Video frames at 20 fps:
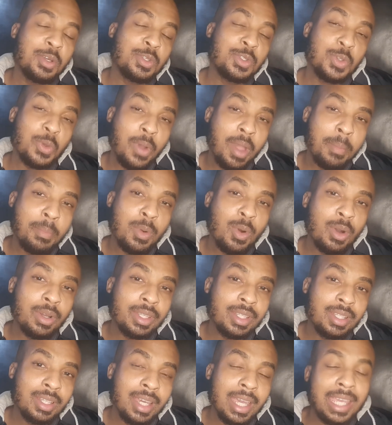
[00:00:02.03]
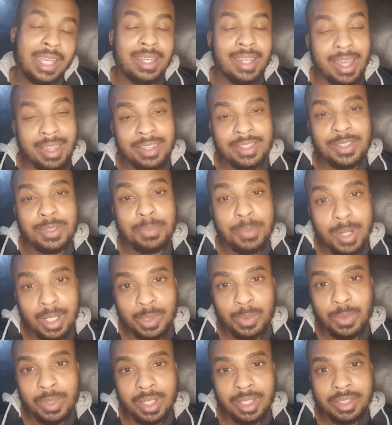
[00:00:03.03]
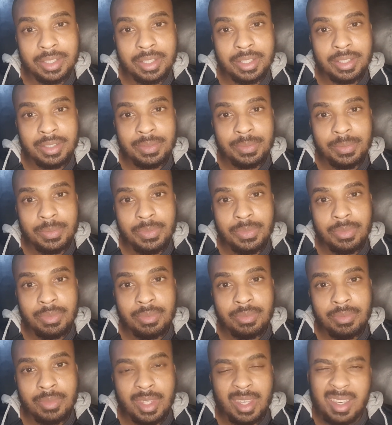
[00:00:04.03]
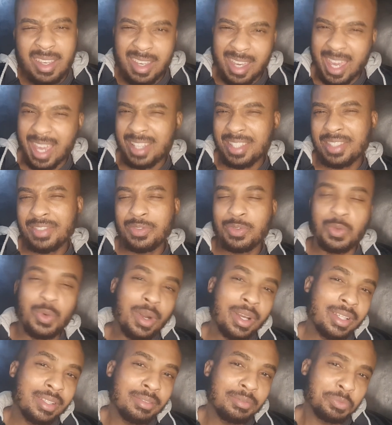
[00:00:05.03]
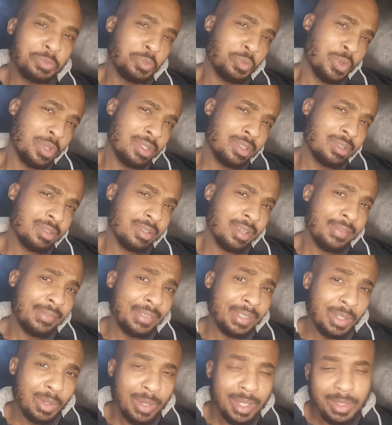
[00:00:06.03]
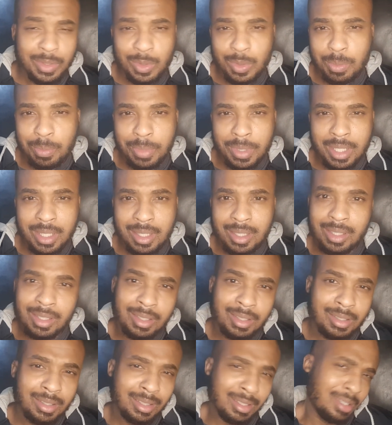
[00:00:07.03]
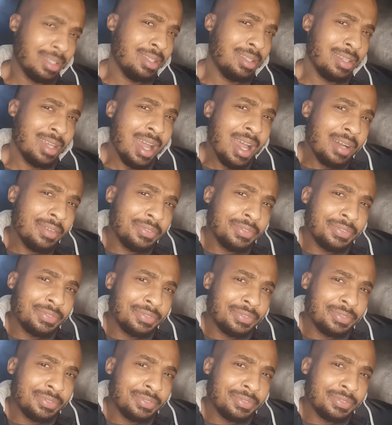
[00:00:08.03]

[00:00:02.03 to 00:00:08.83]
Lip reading: so I bought another smartwatch. As if one was ever going to be enough.